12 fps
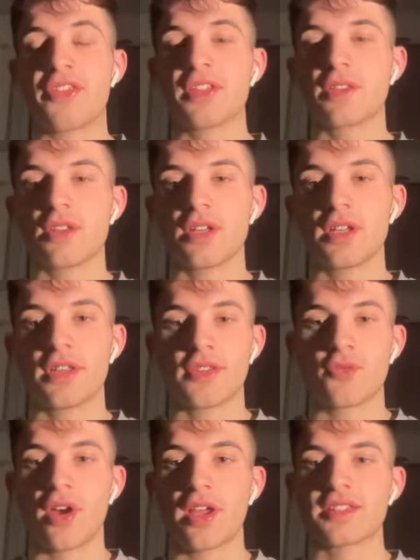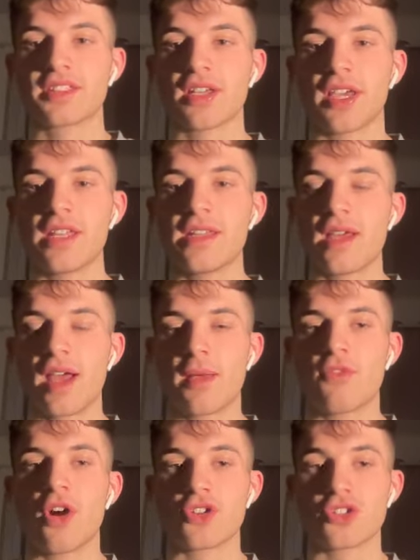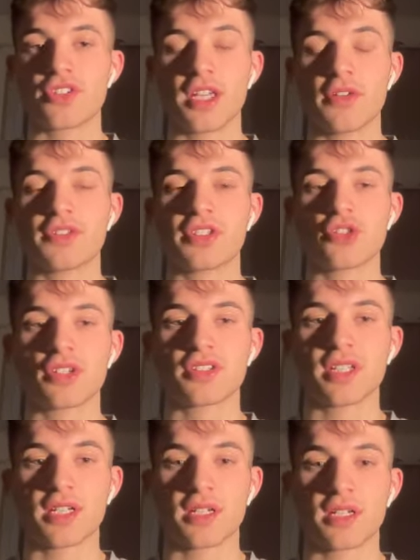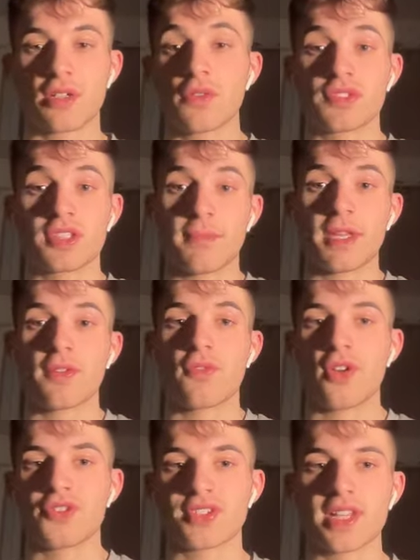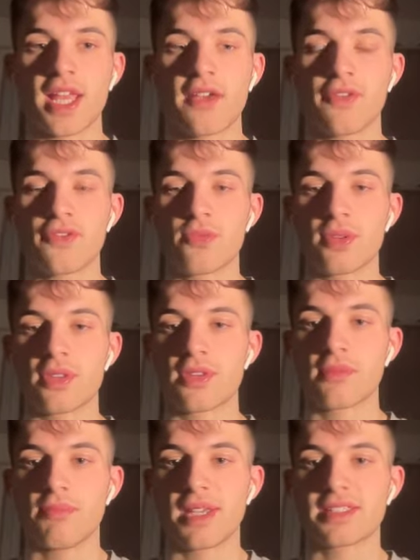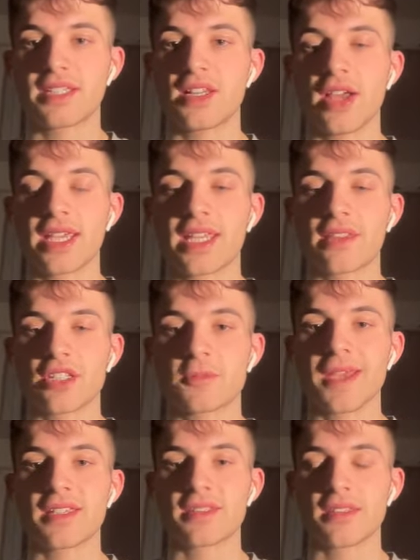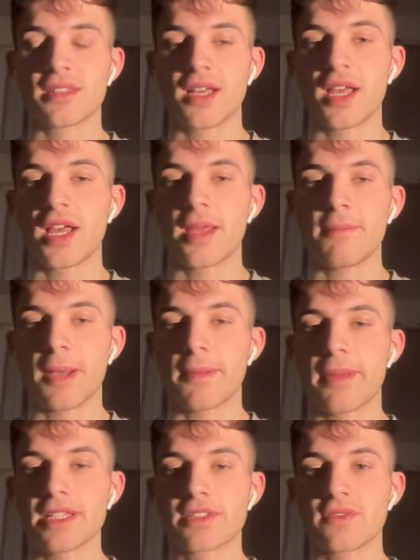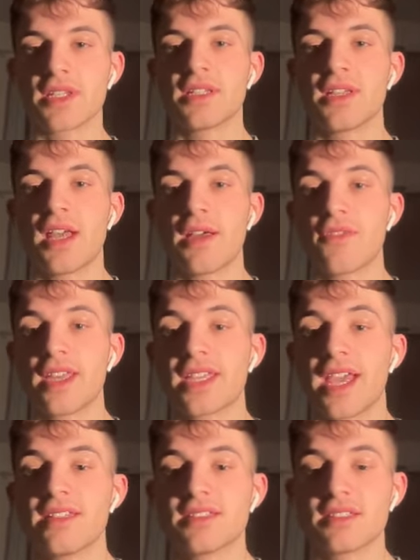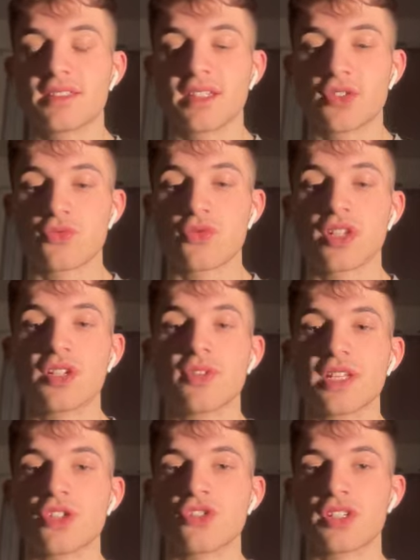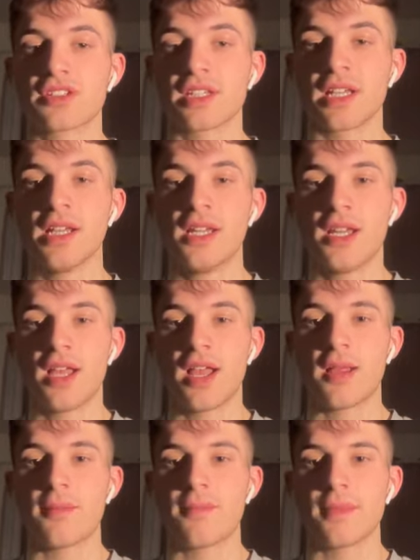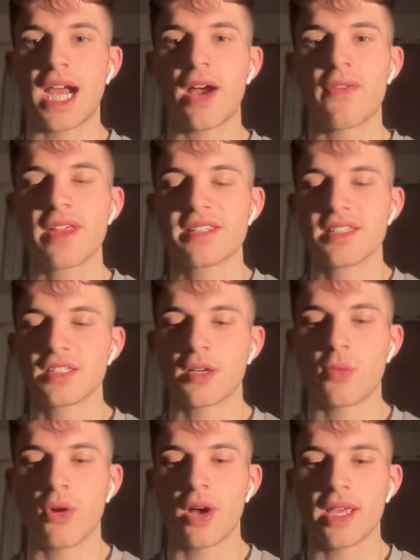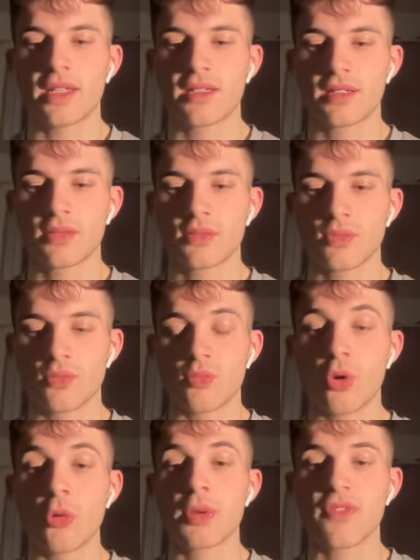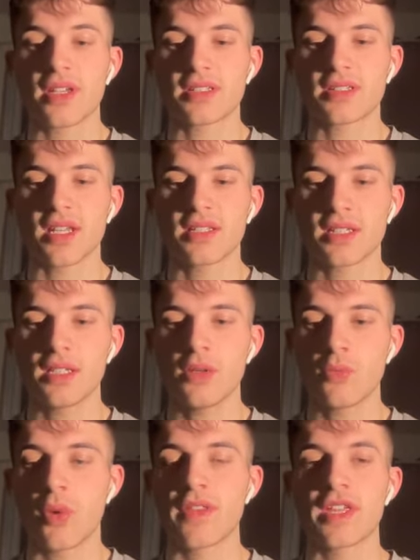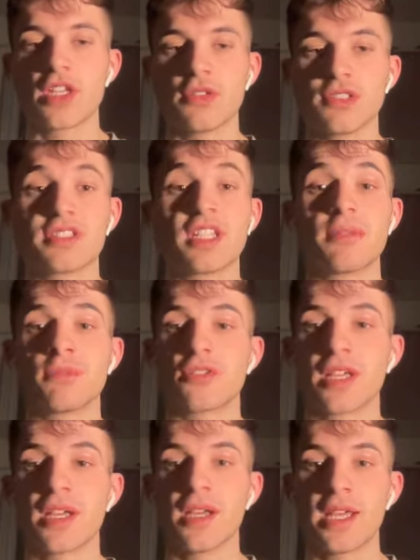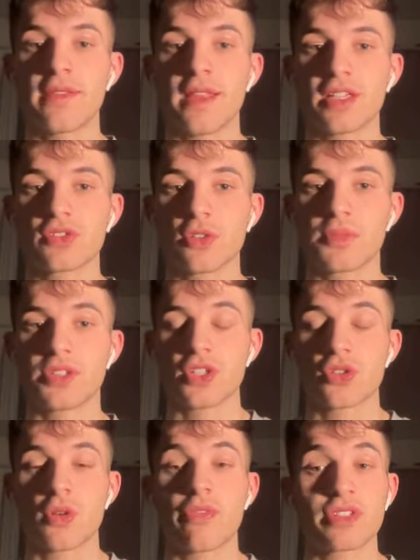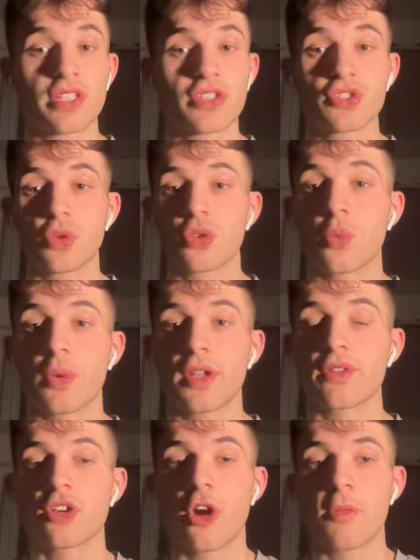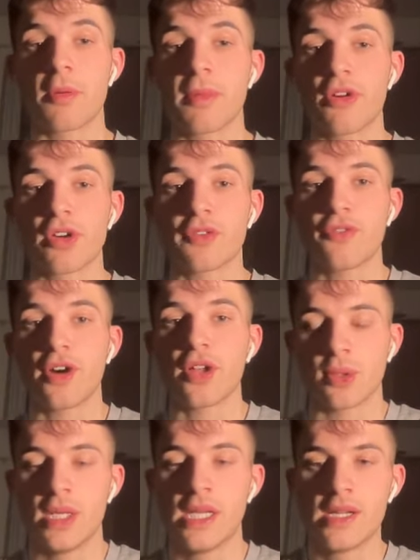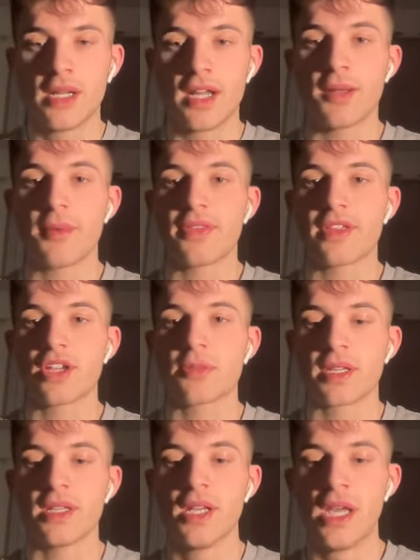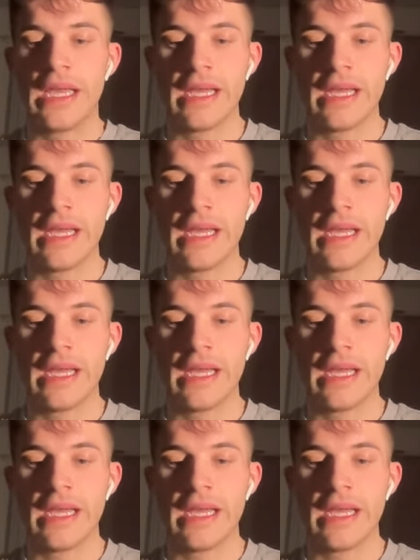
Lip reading: I think the right side for Argentina is interesting, and obviously that being France's left, with Messi liking the space that Mbappe massively vacates, is really, really interesting. How they set up wide will be fascinating. Whether he uses Di Maria in that sort of position, obviously he scored the winner in the Copa America final. I think could be,